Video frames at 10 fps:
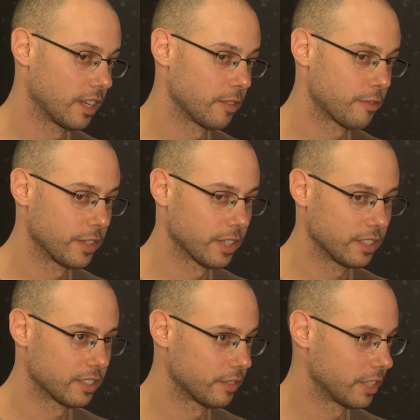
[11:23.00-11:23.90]
I think
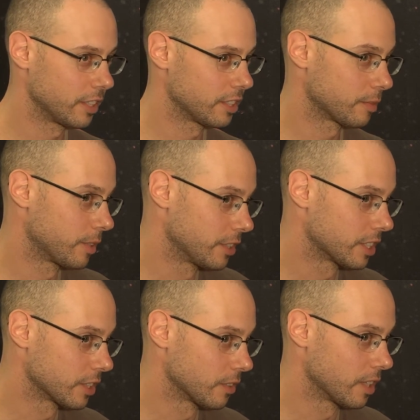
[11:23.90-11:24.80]
it's very
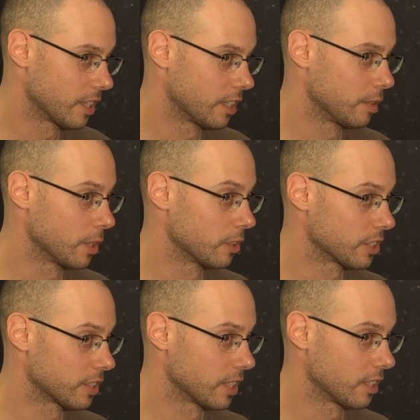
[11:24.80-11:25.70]
spiritual and
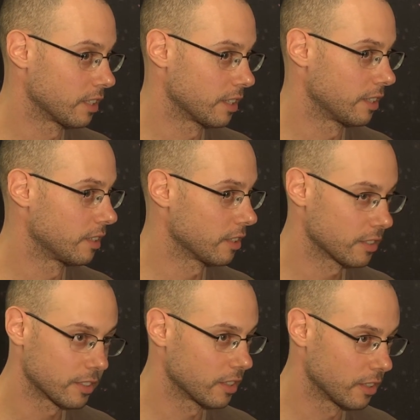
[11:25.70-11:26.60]
emotional, and
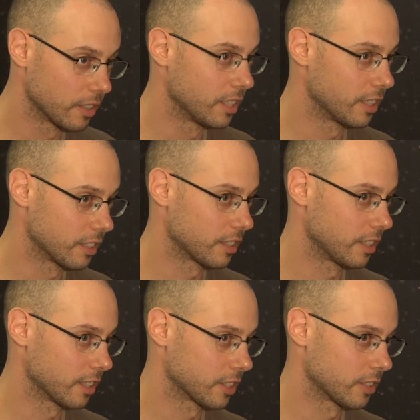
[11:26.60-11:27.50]
not only
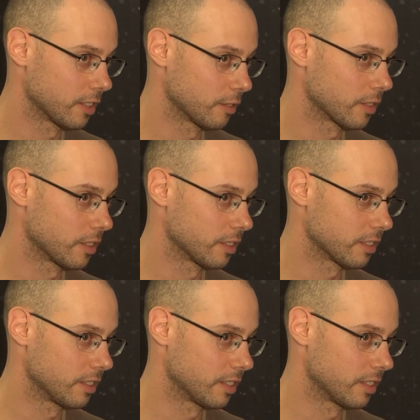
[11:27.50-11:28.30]
intellectual, of course.